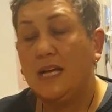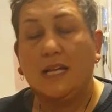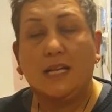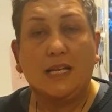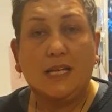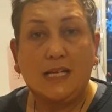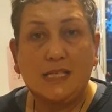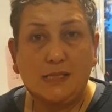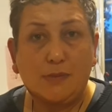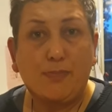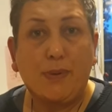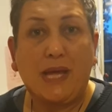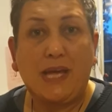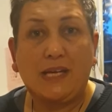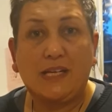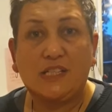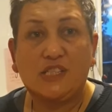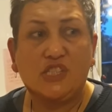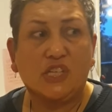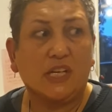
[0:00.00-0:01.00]
less
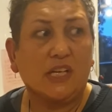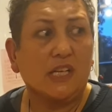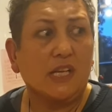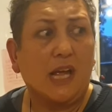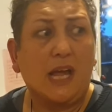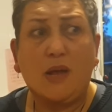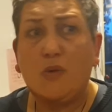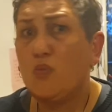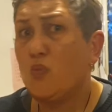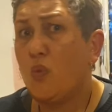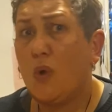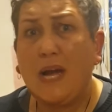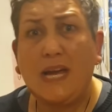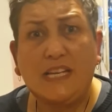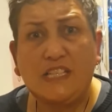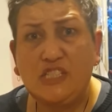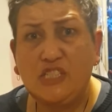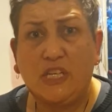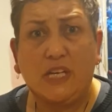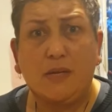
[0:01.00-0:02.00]
packaging, and
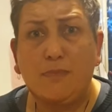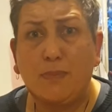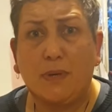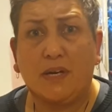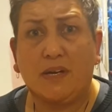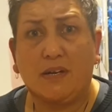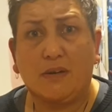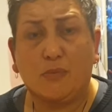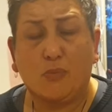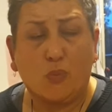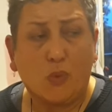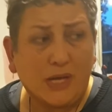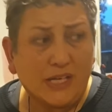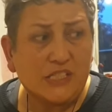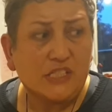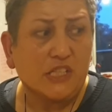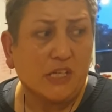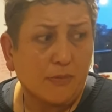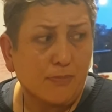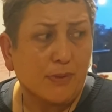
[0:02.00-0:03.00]
way cheaper
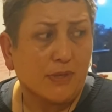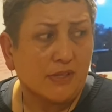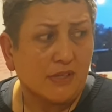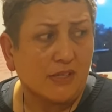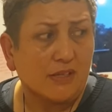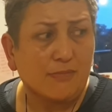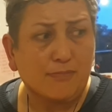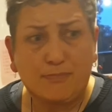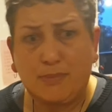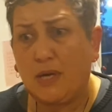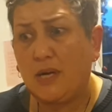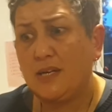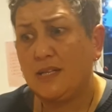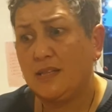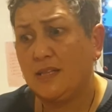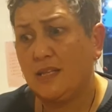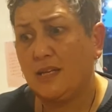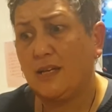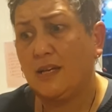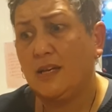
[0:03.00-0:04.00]
than
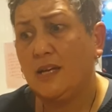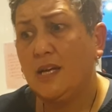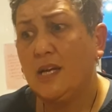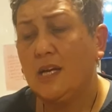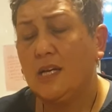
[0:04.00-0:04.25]
buying the